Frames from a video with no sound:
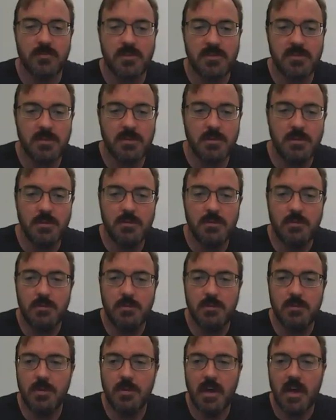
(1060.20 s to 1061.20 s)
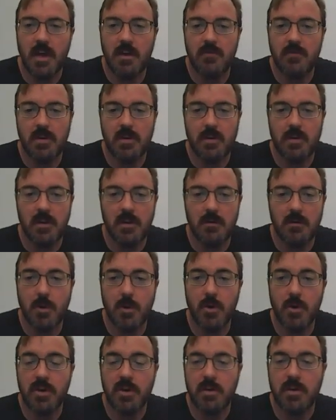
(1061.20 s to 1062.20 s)
So you have a
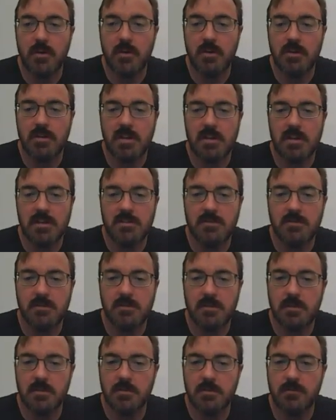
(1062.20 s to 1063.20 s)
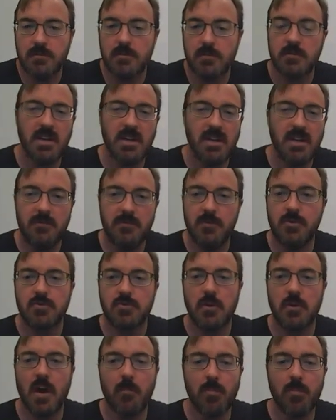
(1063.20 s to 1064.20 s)
mark here, and that lets you know for any
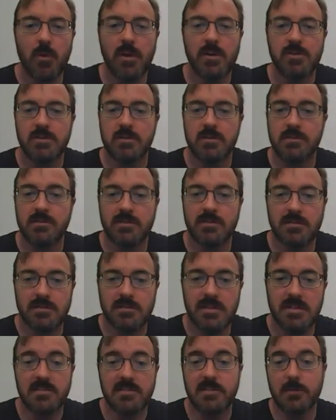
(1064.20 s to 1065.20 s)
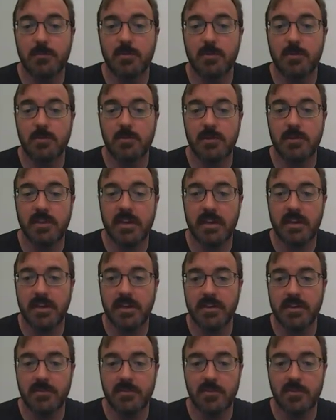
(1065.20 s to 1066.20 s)
future operations, this number only
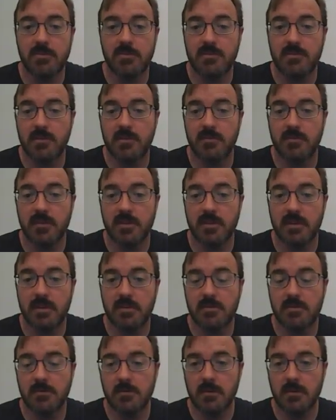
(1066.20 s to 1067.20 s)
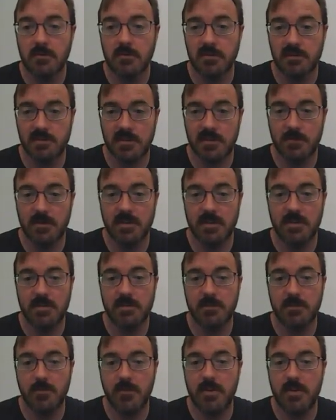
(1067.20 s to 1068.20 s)
had 2 sig figs, or it was limited
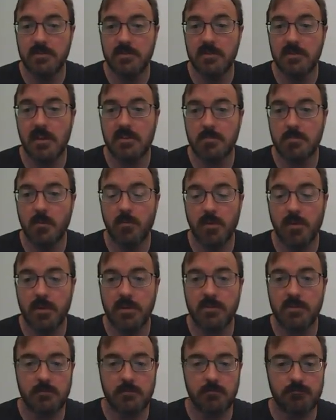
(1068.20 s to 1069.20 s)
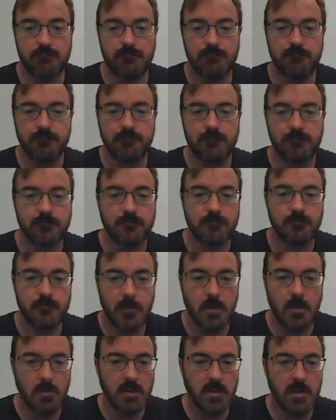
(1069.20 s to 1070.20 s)
to this decimal place.
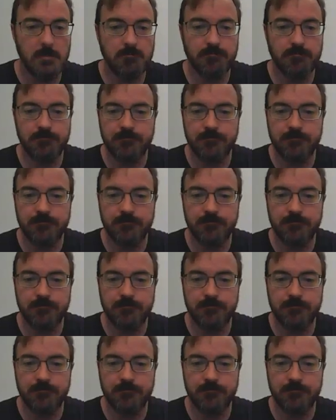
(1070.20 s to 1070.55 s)
Okay.